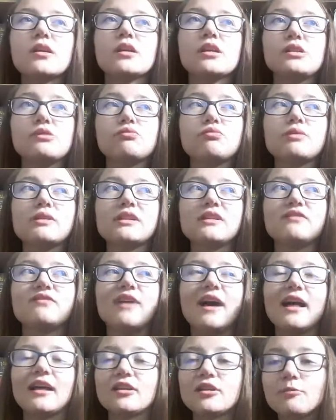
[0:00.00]
is really
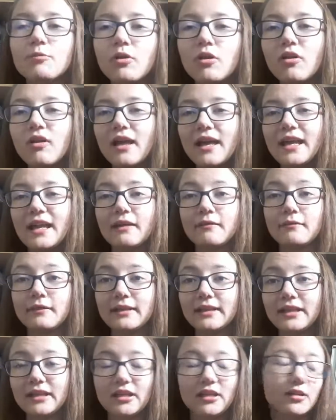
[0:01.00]
valuable, and I
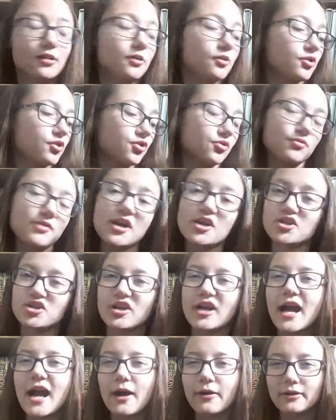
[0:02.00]
really
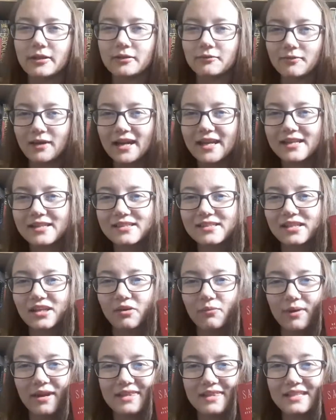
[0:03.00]
treasure how he writes in
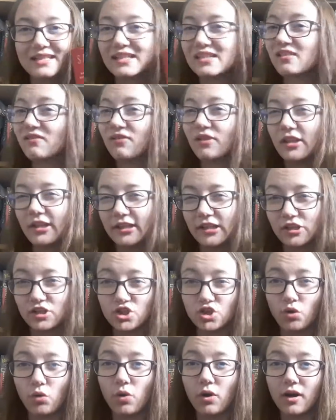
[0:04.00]
a way that doesn't feel like a
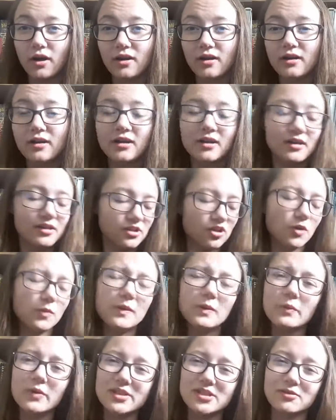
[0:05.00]
chore. Because no
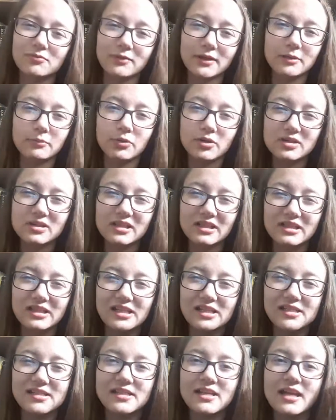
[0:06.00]
one wants to read books like
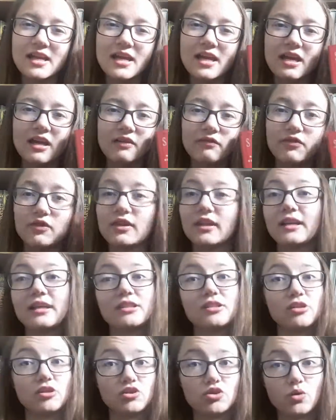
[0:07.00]
these and feel like
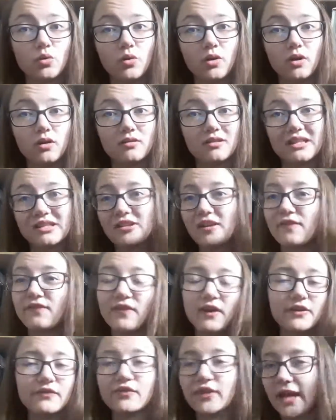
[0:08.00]
it's a chore. That's not
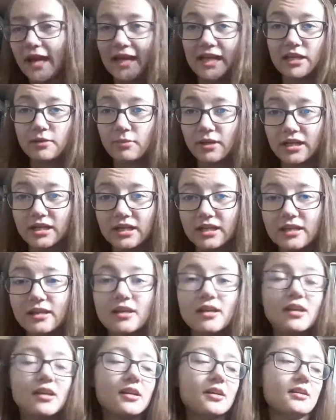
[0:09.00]
fun for anybody.
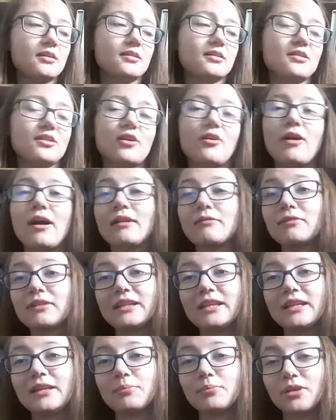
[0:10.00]
So I
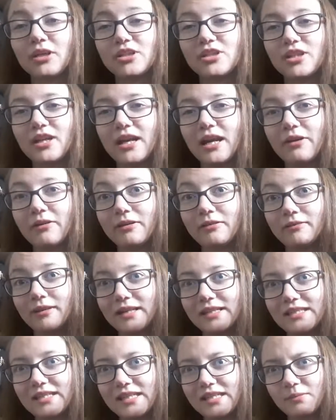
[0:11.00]
really appreciate how he
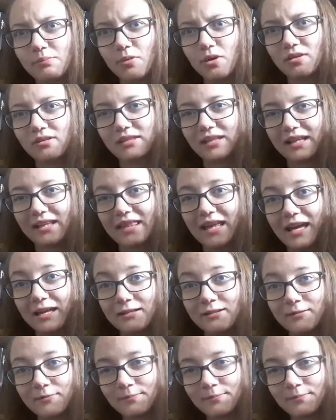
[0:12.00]
writes these books like that.